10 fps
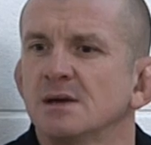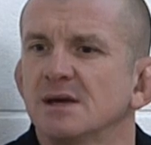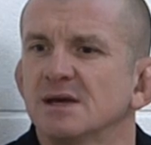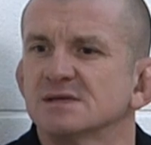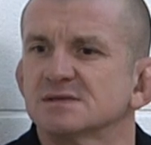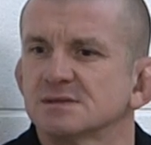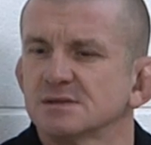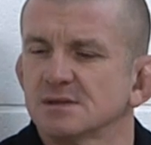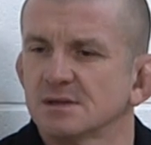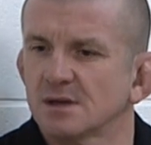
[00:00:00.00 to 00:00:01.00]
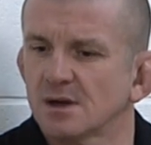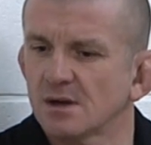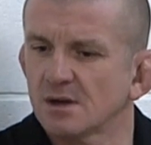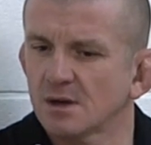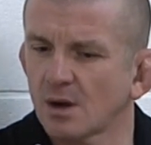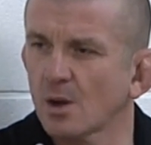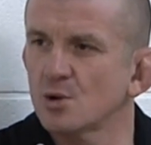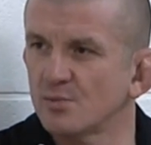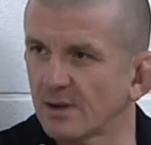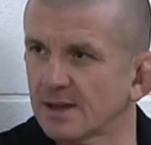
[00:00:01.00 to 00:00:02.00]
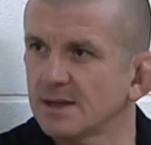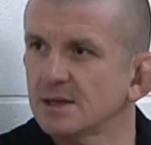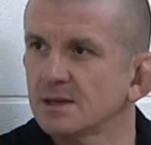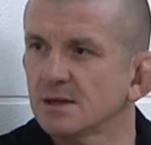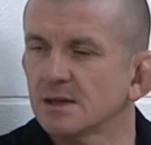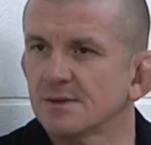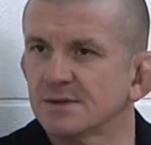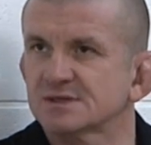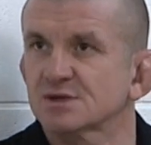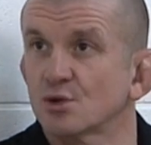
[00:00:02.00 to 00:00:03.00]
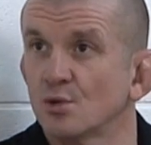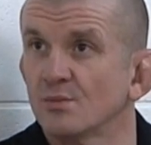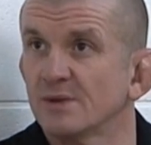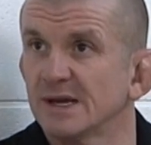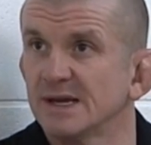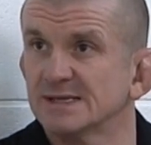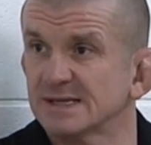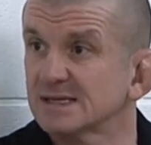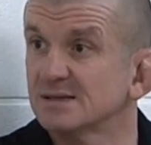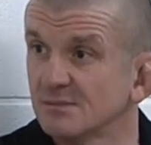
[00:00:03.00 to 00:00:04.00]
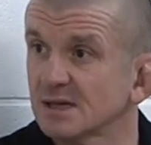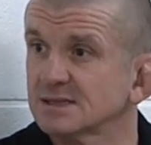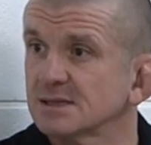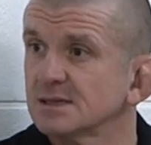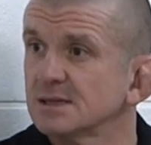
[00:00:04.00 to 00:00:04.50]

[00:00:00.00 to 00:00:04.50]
is globally the scrum is getting better.